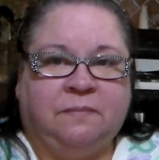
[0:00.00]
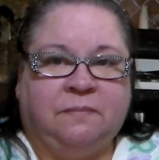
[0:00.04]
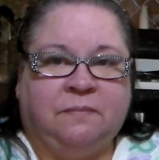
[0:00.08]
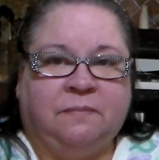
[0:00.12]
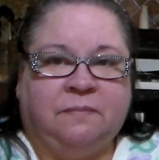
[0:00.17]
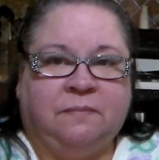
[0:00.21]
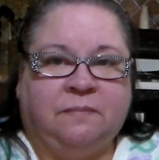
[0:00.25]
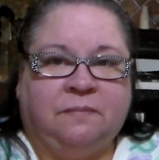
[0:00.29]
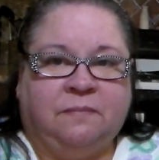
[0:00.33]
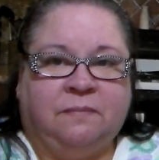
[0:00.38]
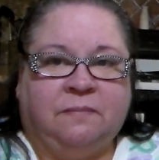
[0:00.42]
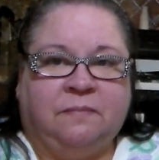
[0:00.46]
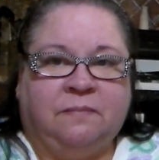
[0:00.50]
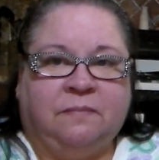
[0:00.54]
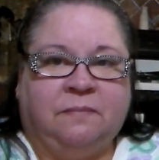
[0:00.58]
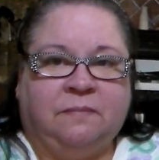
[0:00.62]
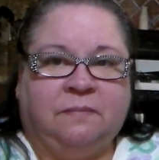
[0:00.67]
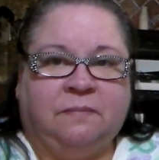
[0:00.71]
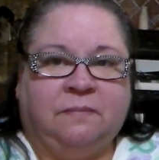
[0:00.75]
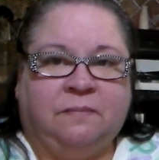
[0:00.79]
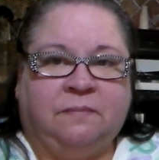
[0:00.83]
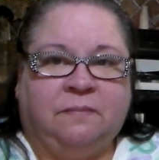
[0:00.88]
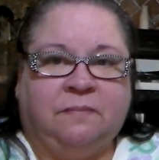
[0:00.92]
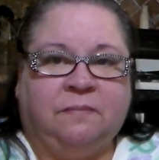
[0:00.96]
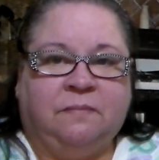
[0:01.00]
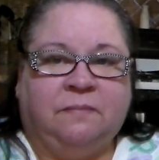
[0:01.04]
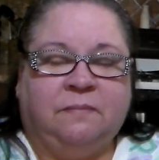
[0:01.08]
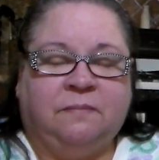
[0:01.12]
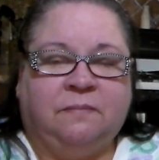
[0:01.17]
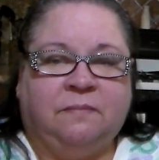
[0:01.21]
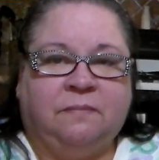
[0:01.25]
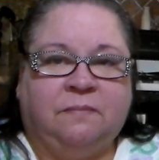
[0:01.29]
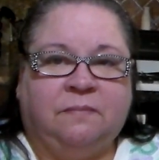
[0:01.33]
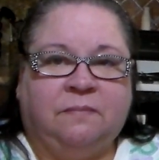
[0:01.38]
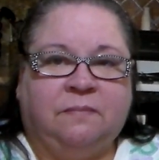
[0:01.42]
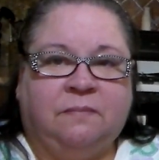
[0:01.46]

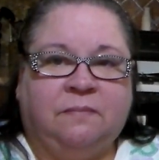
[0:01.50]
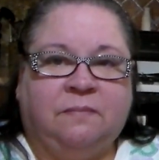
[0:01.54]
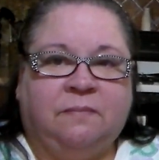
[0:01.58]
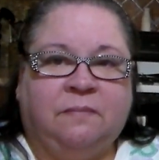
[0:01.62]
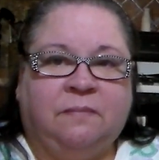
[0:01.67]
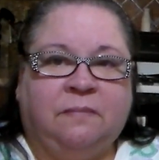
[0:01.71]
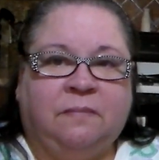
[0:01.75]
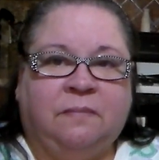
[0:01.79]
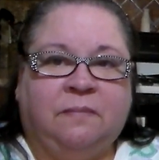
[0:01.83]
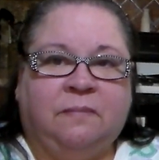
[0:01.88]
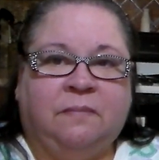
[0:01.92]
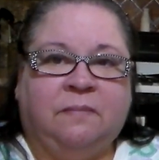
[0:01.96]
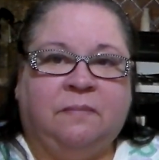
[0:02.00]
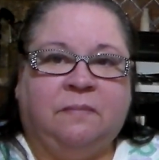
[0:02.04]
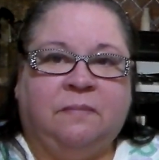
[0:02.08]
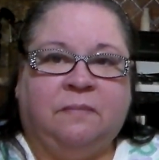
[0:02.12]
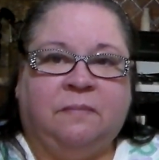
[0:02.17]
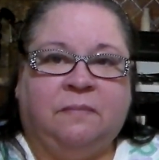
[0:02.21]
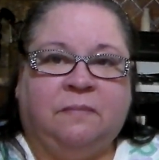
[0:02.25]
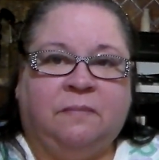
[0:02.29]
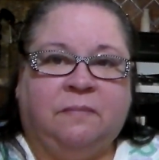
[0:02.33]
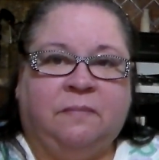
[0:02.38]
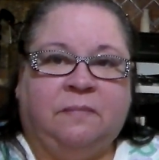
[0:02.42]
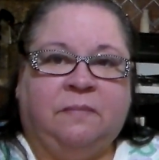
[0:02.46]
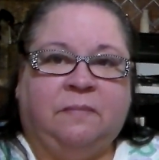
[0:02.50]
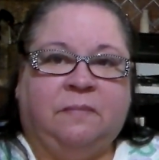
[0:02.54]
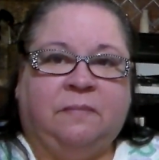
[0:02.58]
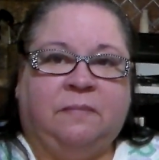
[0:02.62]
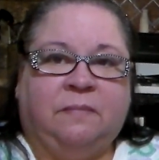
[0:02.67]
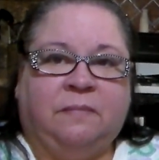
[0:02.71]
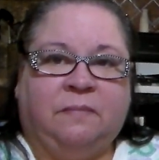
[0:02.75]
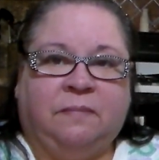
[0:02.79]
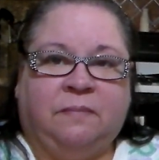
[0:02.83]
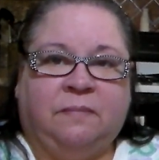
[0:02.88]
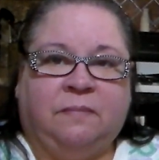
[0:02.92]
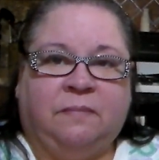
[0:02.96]

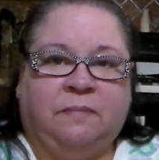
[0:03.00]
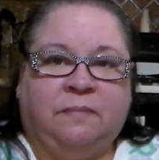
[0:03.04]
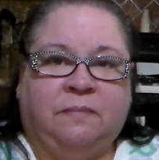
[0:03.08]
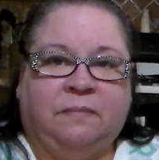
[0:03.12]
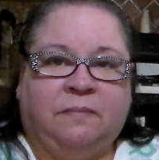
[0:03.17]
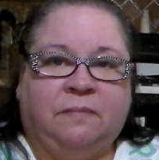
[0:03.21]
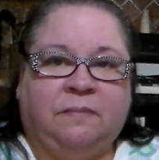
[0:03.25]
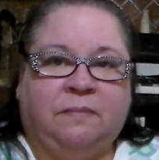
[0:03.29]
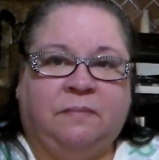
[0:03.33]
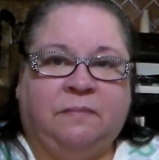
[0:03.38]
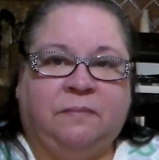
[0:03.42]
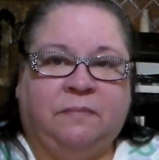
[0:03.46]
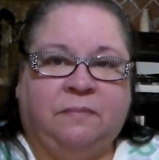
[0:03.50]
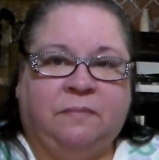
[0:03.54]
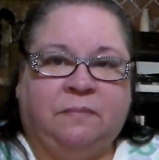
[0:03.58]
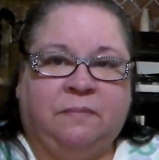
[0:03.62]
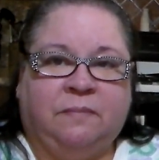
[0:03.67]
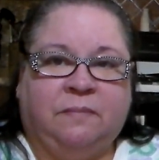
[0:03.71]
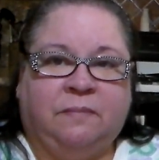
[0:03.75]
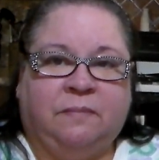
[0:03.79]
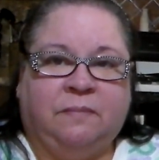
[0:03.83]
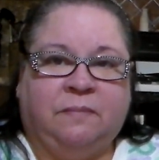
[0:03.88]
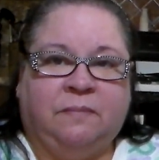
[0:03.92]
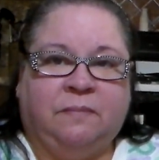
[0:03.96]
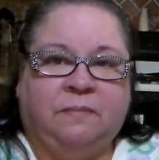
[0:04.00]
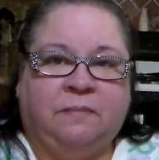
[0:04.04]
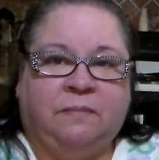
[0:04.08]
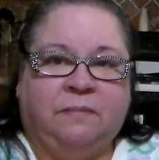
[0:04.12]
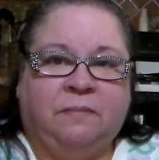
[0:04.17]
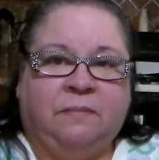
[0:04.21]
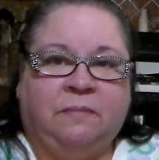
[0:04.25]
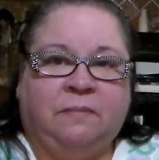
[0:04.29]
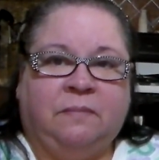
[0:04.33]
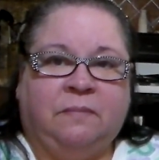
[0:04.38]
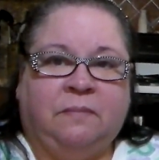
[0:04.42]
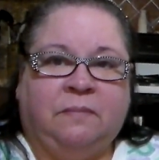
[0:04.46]

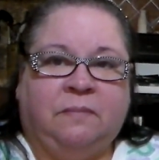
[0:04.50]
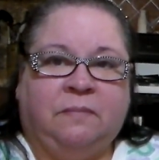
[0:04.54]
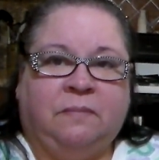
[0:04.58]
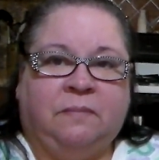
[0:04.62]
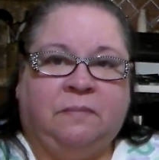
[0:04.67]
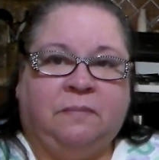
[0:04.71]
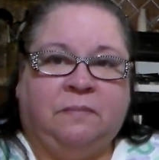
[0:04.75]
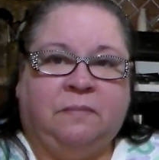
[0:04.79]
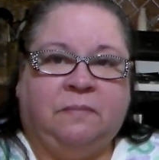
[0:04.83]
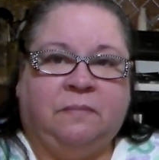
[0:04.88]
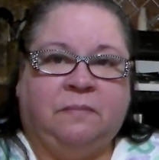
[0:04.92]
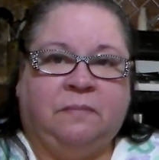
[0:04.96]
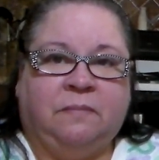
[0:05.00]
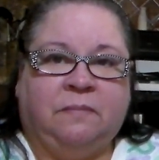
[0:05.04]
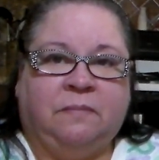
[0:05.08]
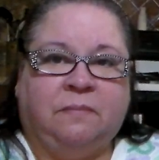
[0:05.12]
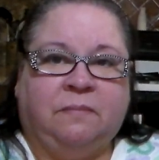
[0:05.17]
The person shown says nothing.